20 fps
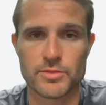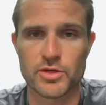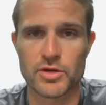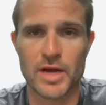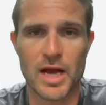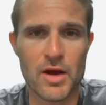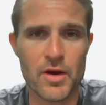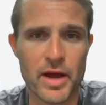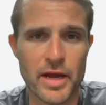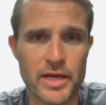So
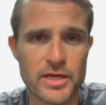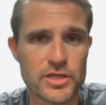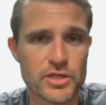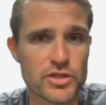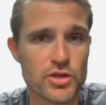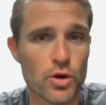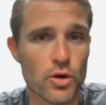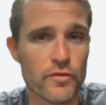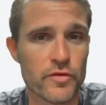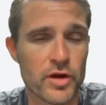now I can
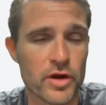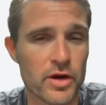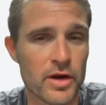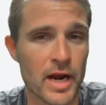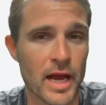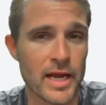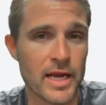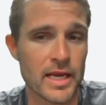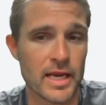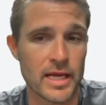just go over here
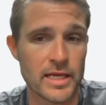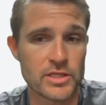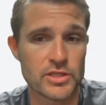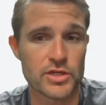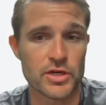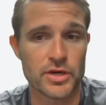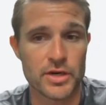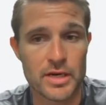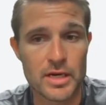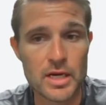and I can
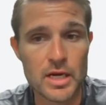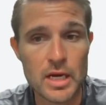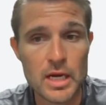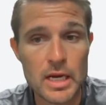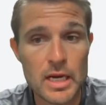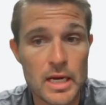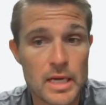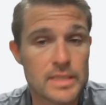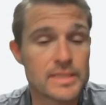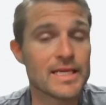insert
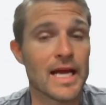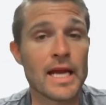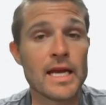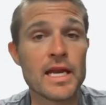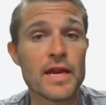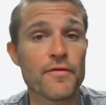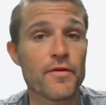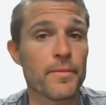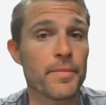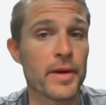10
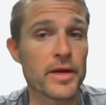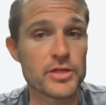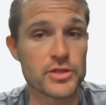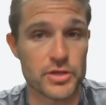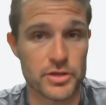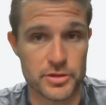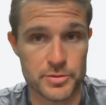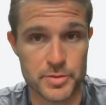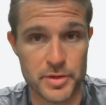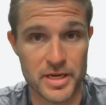different
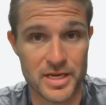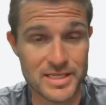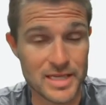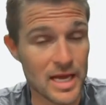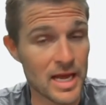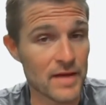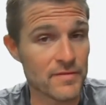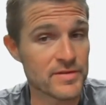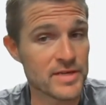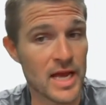pictures because
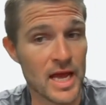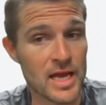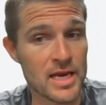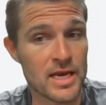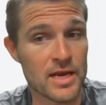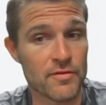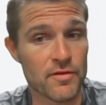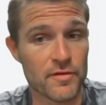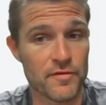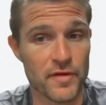I have 10
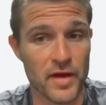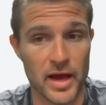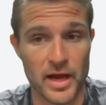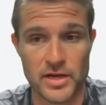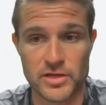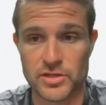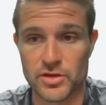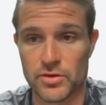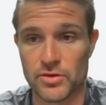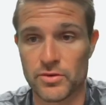different
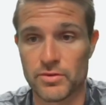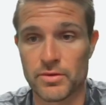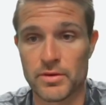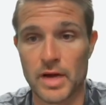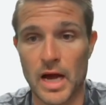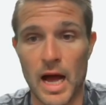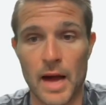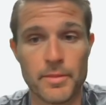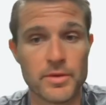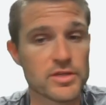facts. So
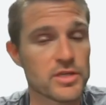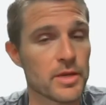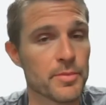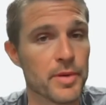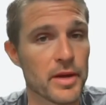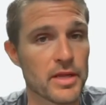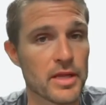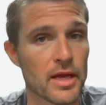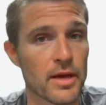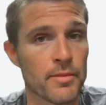I'm just going to
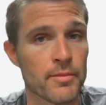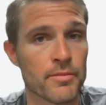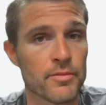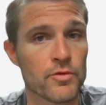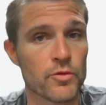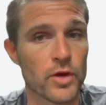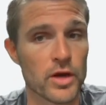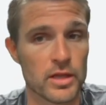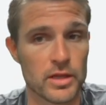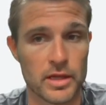pick them
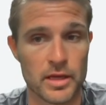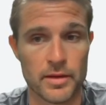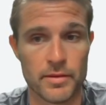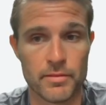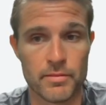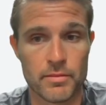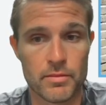quickly.